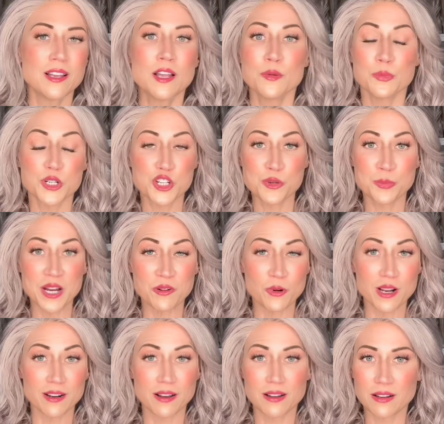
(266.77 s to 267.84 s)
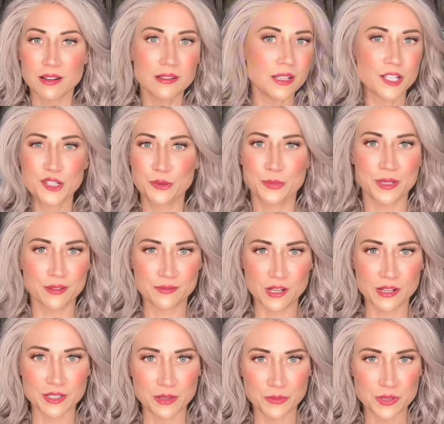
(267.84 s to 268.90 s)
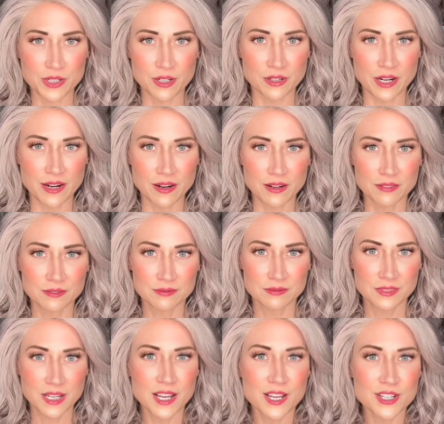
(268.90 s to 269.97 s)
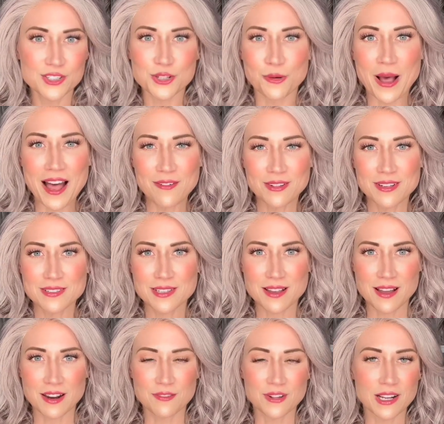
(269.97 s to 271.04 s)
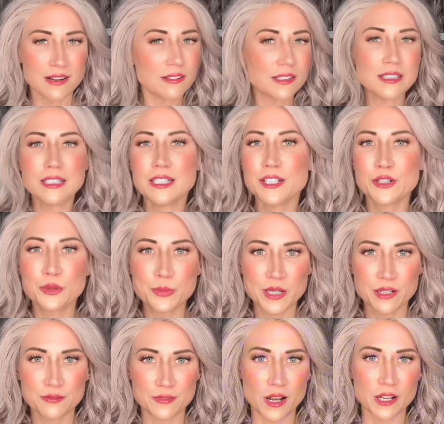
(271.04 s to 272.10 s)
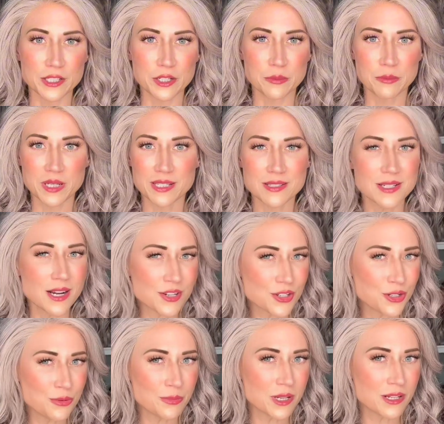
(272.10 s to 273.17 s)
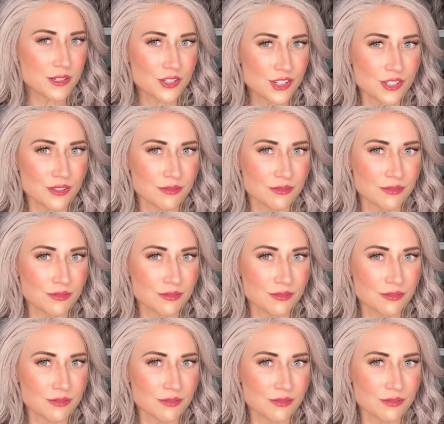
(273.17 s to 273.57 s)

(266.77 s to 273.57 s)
But you might want a little bit of volume to your hair. So Avalon's kind of got a little bit of volume. It's not too much.